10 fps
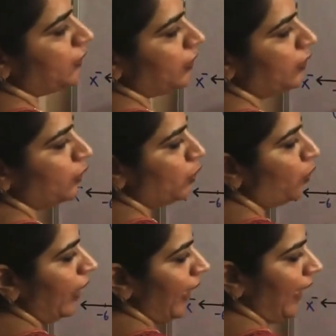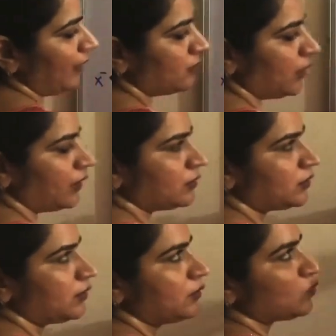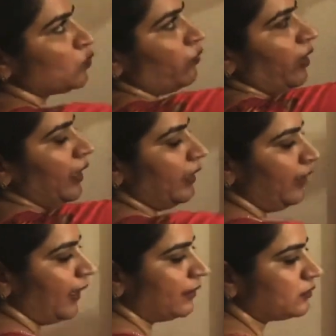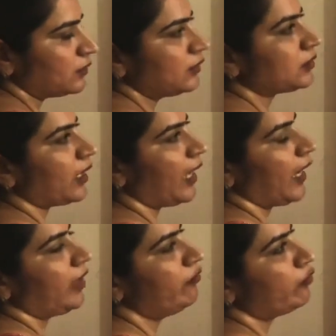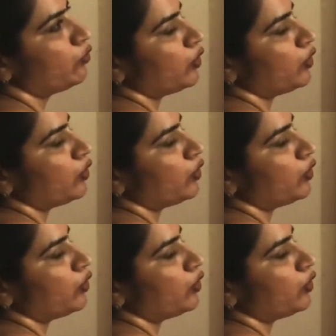into x-axis, y-axis and 4